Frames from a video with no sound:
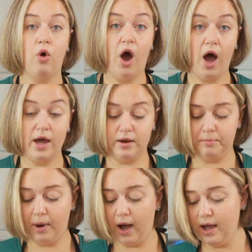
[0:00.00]
hot
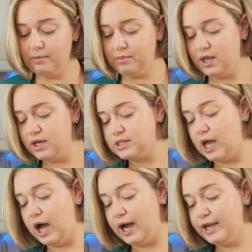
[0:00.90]
pot because
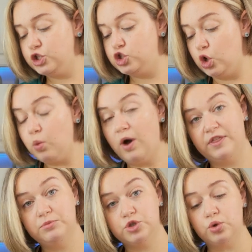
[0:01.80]
I don't want
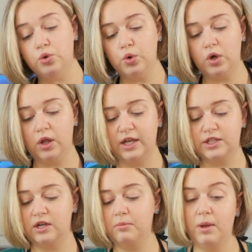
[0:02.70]
them to cool. It's
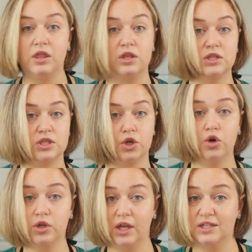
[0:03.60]
gonna make this
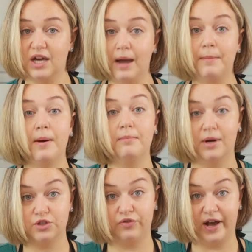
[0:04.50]
cooking time
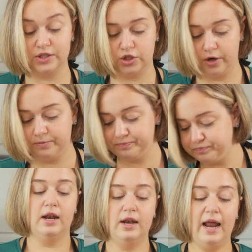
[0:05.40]
much faster.
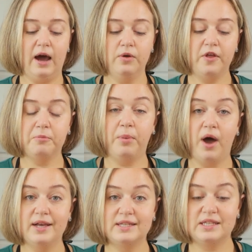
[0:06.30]
Now that the
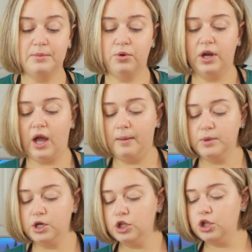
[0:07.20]
pot is simmering, I'm gonna